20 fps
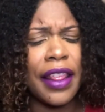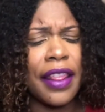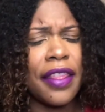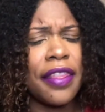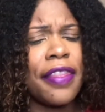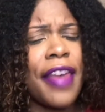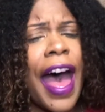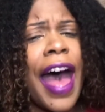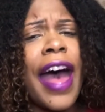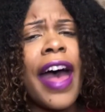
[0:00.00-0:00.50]

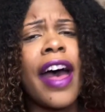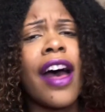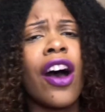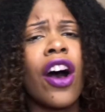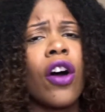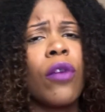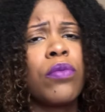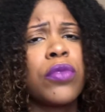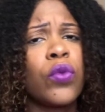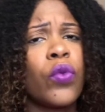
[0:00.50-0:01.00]
that
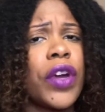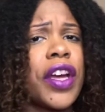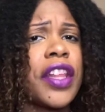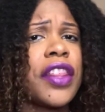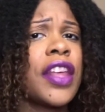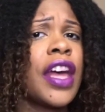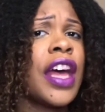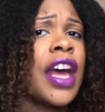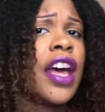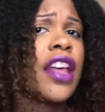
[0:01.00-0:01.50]
helped
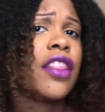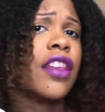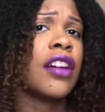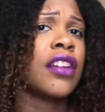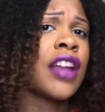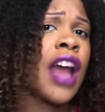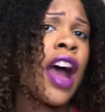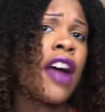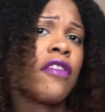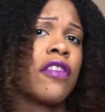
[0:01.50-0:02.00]
with there
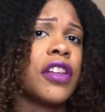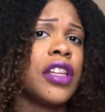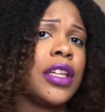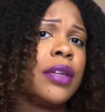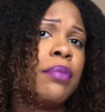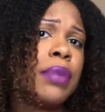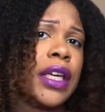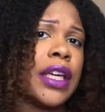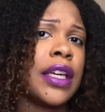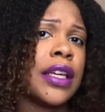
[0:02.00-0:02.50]
not really
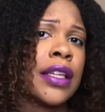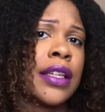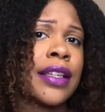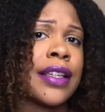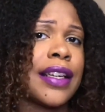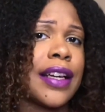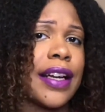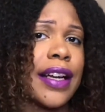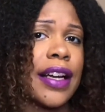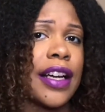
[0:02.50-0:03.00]
being
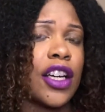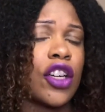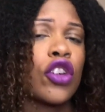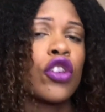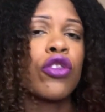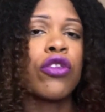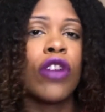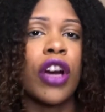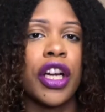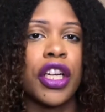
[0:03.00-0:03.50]
a
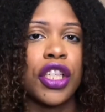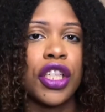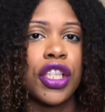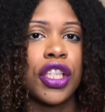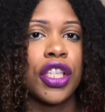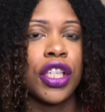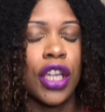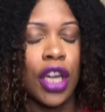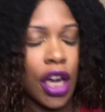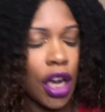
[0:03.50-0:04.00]

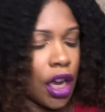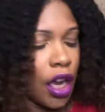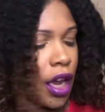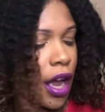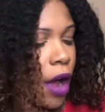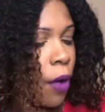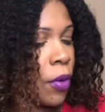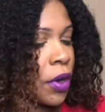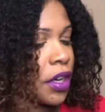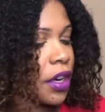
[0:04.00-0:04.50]
crunch.
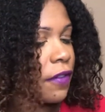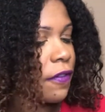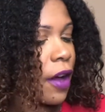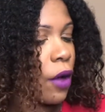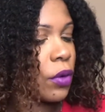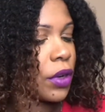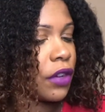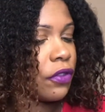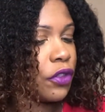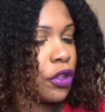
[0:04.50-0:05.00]
I wonder if I
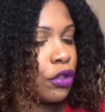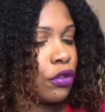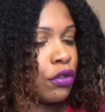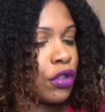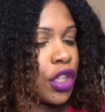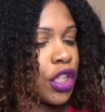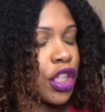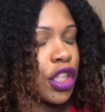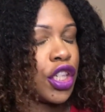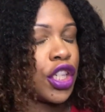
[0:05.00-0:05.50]
would have
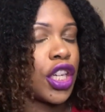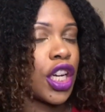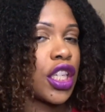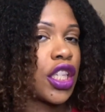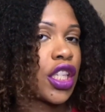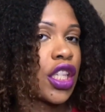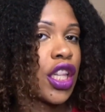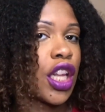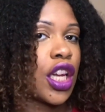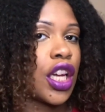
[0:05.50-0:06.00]
used
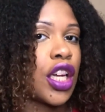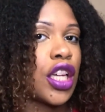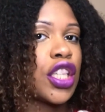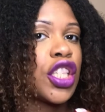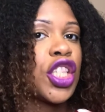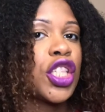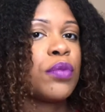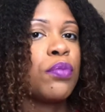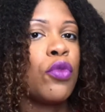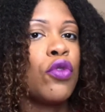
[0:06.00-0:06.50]
just the
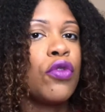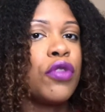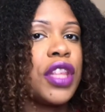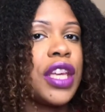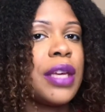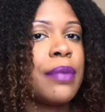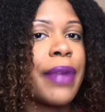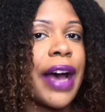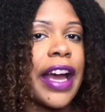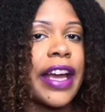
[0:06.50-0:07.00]

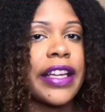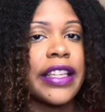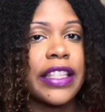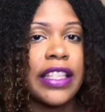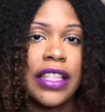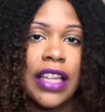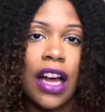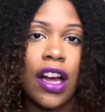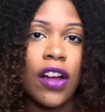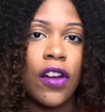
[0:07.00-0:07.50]
smoothie by
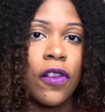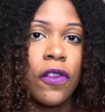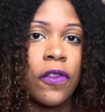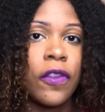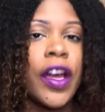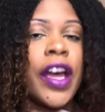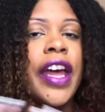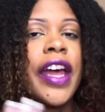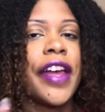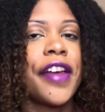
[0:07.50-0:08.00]
itself,
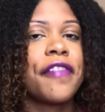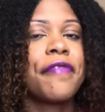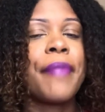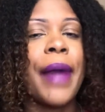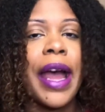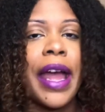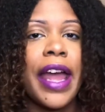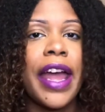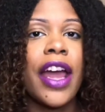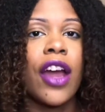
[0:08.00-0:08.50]
if
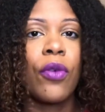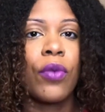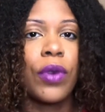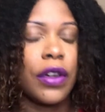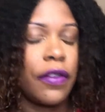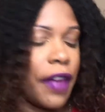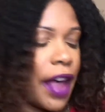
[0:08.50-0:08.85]
my hair would have